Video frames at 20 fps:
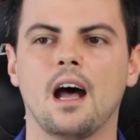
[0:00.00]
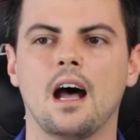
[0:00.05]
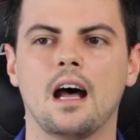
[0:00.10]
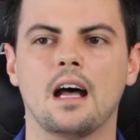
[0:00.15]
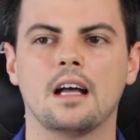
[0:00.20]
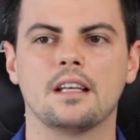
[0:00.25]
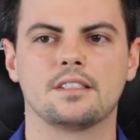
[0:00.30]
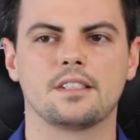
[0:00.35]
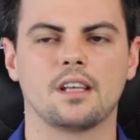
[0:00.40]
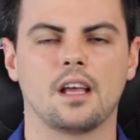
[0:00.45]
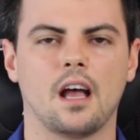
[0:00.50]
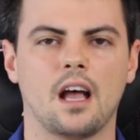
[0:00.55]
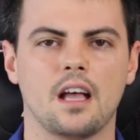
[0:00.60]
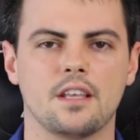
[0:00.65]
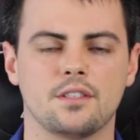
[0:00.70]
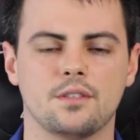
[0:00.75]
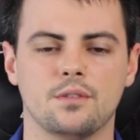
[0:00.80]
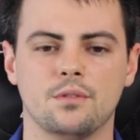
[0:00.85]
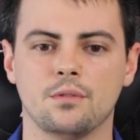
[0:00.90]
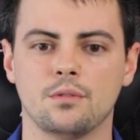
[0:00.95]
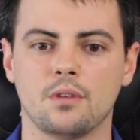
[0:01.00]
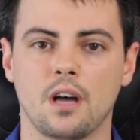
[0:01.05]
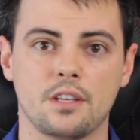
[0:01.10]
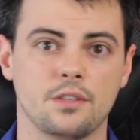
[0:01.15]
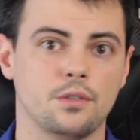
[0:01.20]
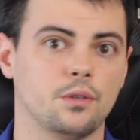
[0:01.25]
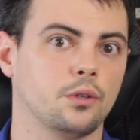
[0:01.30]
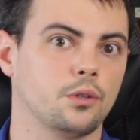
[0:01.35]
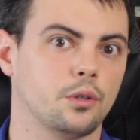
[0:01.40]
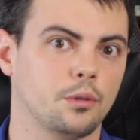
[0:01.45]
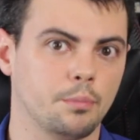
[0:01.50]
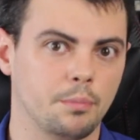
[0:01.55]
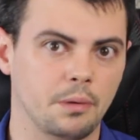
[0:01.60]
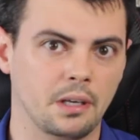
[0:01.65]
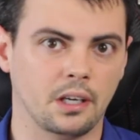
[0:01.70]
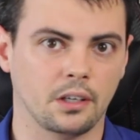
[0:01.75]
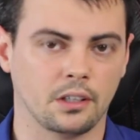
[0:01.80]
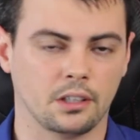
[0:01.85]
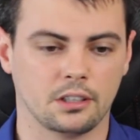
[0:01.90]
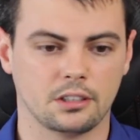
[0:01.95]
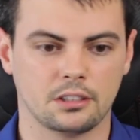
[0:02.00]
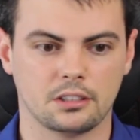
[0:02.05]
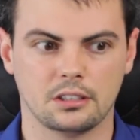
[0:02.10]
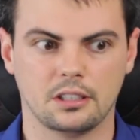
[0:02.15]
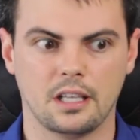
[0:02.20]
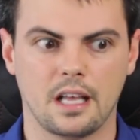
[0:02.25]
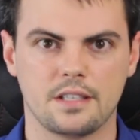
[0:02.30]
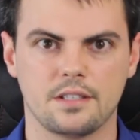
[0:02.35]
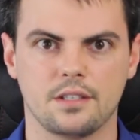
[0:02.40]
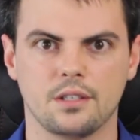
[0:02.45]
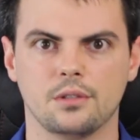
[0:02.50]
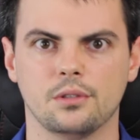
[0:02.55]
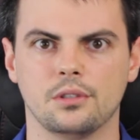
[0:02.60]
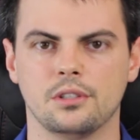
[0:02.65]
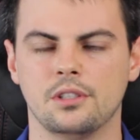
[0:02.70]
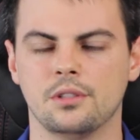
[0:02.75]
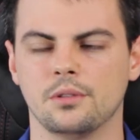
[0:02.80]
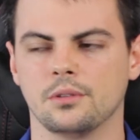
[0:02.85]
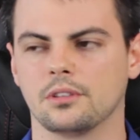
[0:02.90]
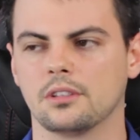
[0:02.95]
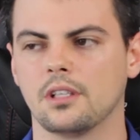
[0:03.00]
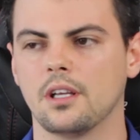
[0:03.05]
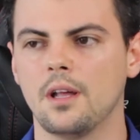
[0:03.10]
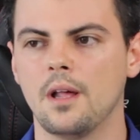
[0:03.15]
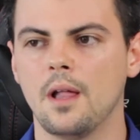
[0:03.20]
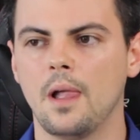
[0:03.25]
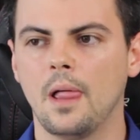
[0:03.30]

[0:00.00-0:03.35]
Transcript: as you grow bigger. So that's the good news.